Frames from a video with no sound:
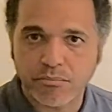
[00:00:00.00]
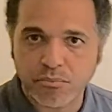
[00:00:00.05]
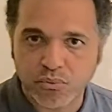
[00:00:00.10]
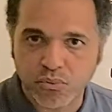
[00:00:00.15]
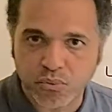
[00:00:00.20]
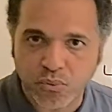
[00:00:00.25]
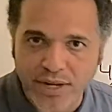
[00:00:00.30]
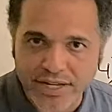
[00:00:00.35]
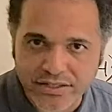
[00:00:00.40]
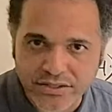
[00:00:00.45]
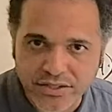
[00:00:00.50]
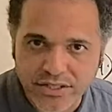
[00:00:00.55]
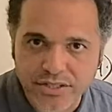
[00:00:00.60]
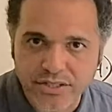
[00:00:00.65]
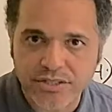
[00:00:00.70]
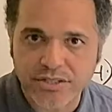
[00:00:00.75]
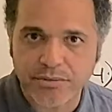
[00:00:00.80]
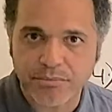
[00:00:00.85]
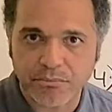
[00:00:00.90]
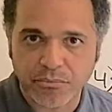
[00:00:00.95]

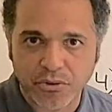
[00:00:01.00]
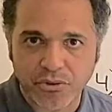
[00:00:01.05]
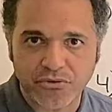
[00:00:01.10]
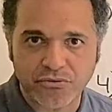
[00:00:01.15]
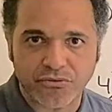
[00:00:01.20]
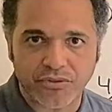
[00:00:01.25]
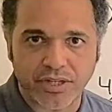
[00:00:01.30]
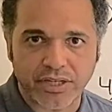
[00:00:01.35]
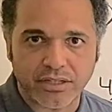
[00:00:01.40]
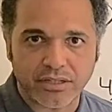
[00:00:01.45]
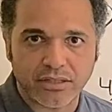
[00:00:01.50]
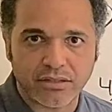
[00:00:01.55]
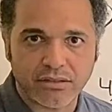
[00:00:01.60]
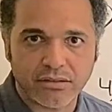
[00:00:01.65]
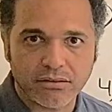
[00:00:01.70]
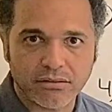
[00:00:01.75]
present perfect.